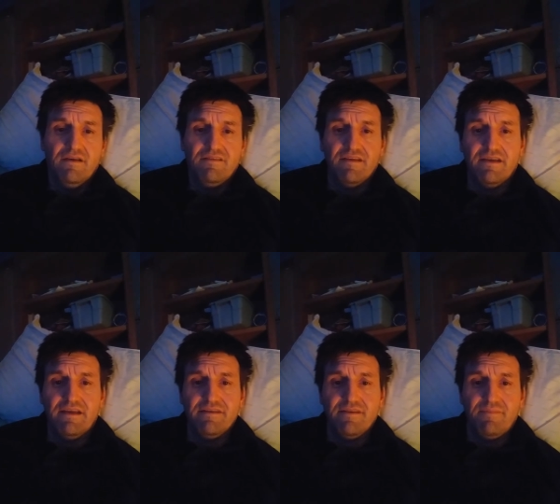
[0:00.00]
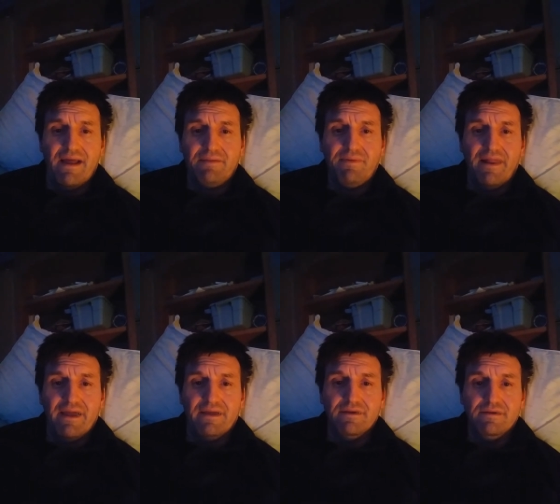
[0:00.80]
so they could get to the Black
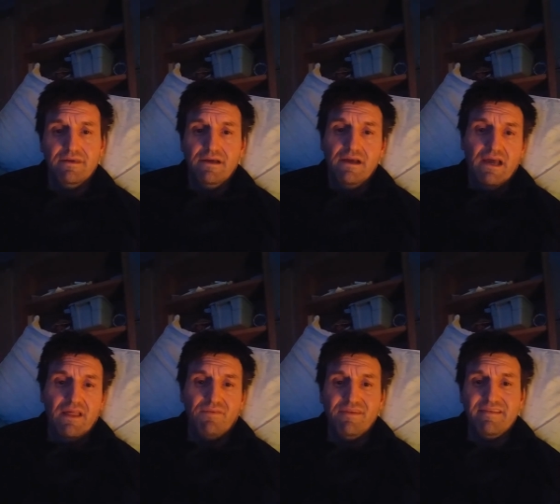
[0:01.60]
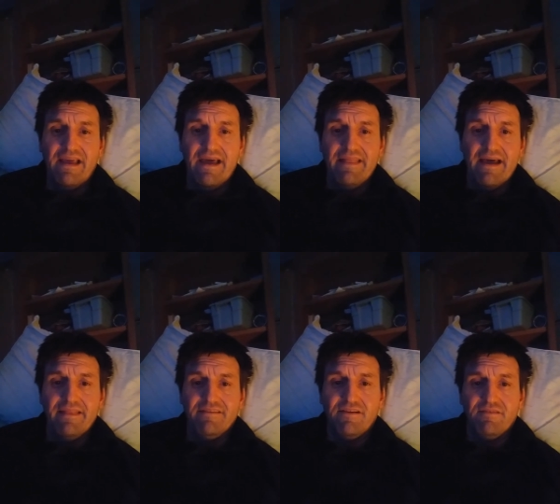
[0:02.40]
Plague, and then once they had that,
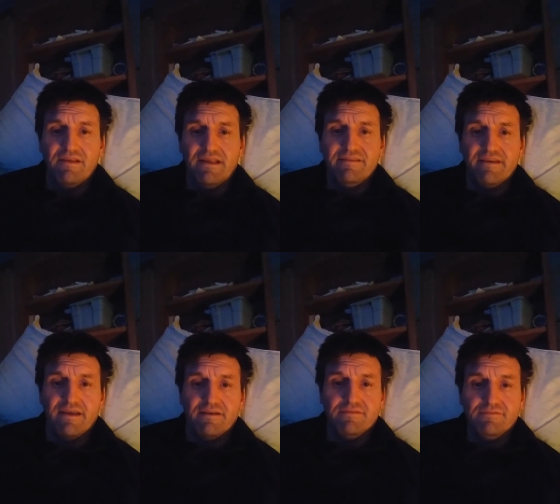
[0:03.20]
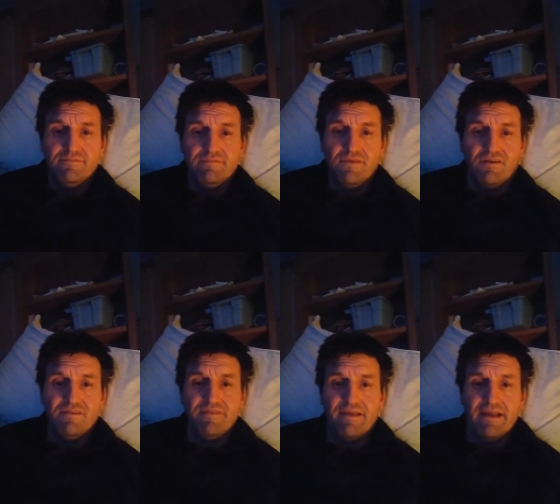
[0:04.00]
they started releasing it, or
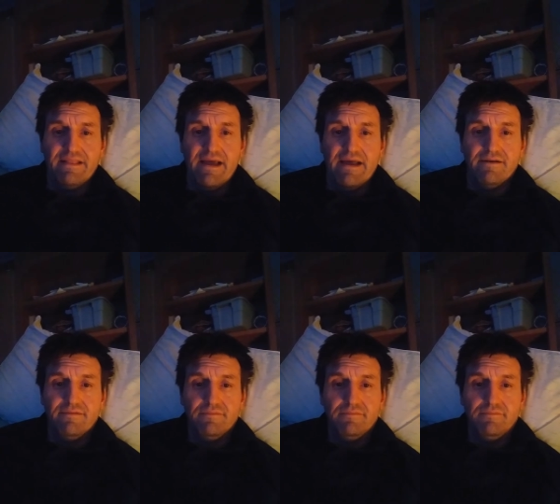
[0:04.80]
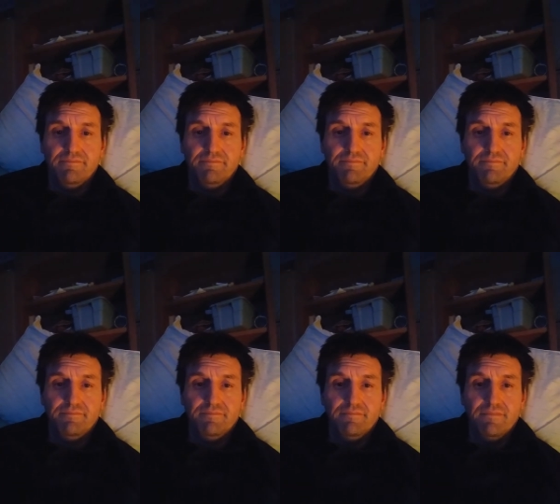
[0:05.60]
something like that.
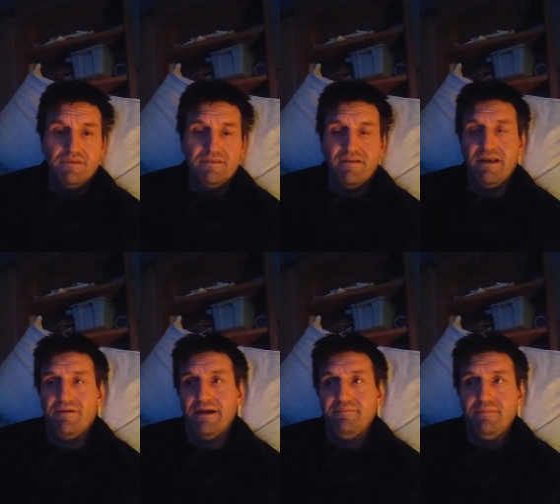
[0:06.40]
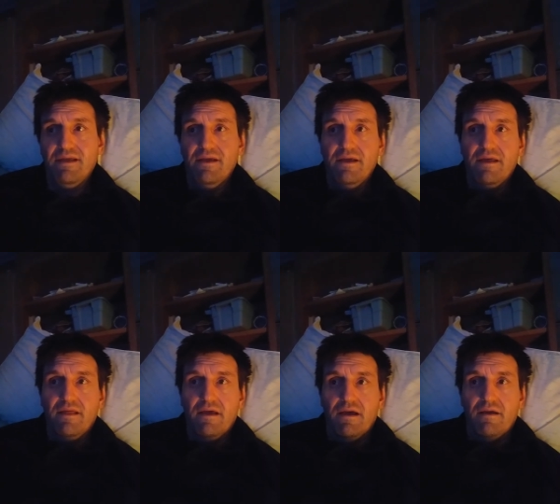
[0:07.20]
So anyway,
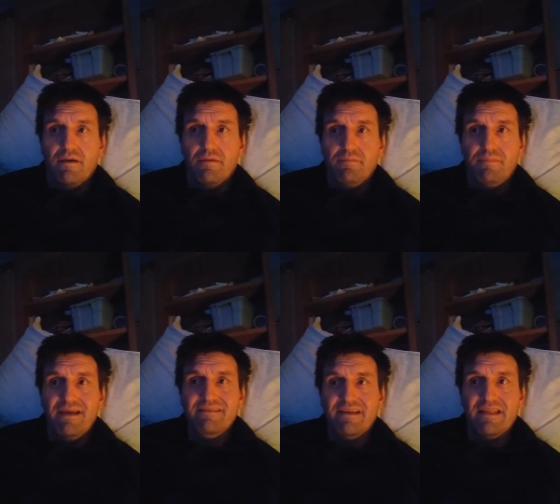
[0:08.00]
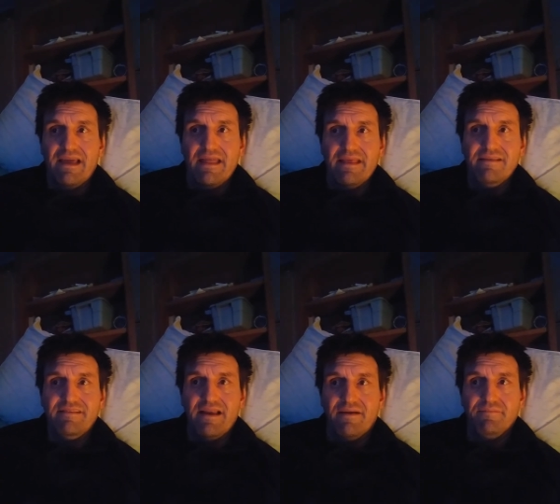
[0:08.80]
basically, and they
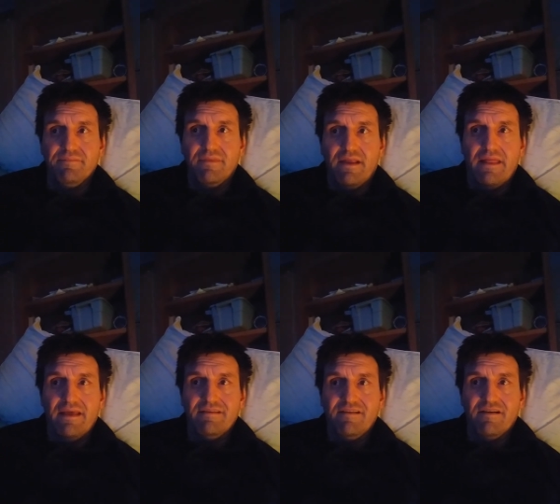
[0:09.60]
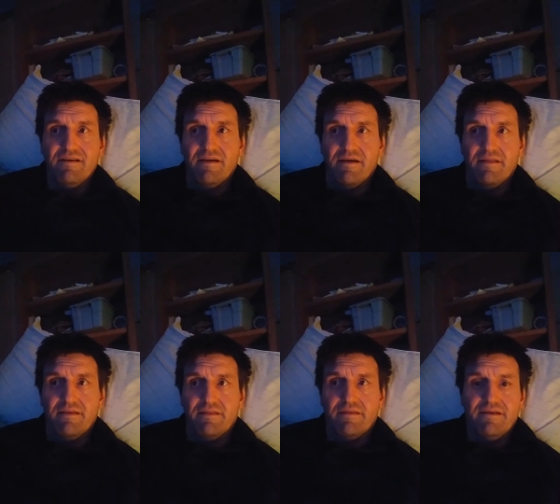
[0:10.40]
set up and they started uh,
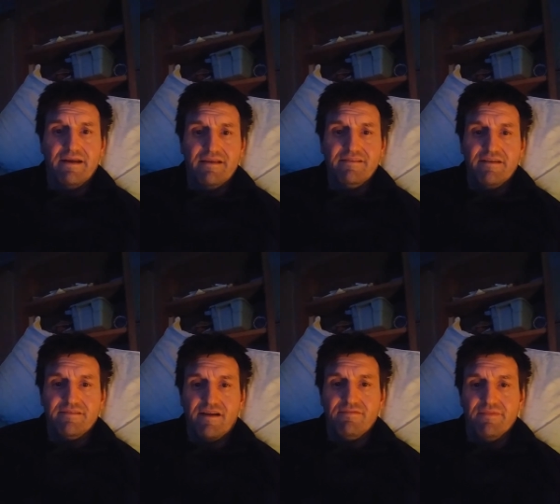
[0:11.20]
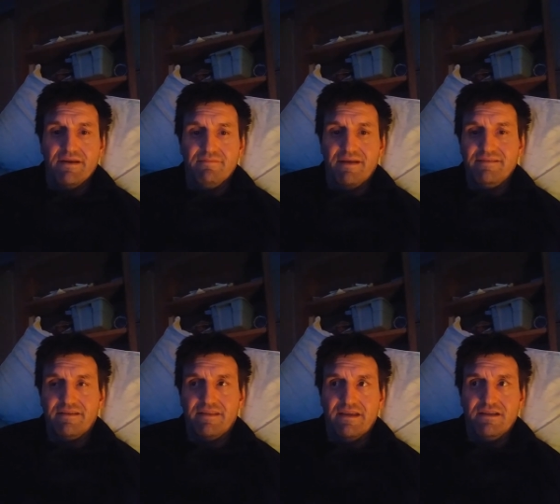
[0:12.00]
the, the United States government
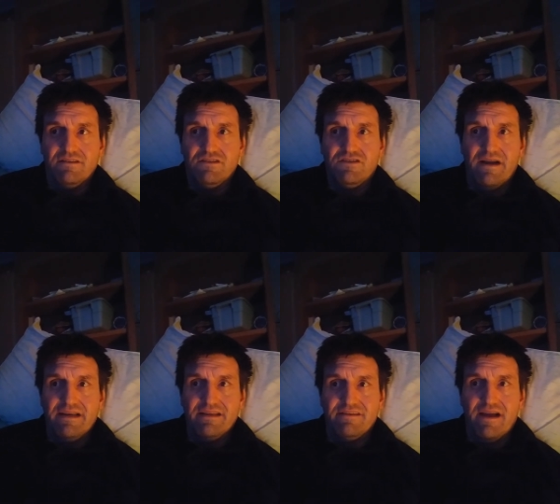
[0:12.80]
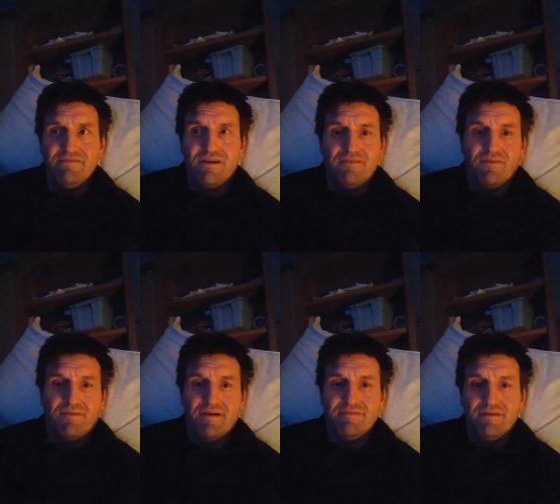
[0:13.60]
basically to try and get time travel or
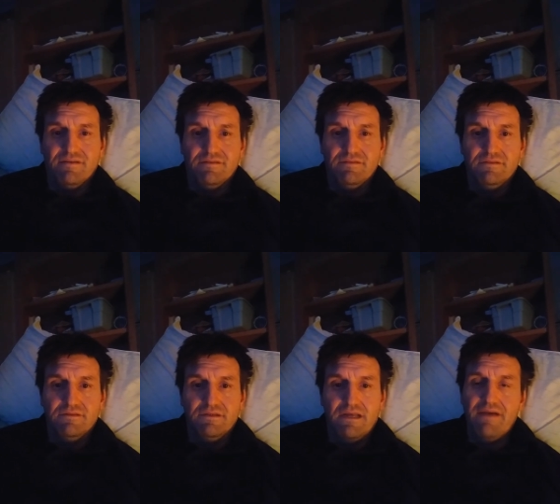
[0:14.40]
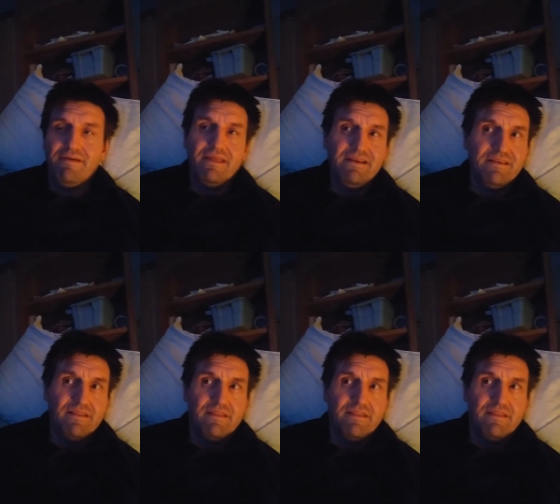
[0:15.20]
whatever. Anyway, they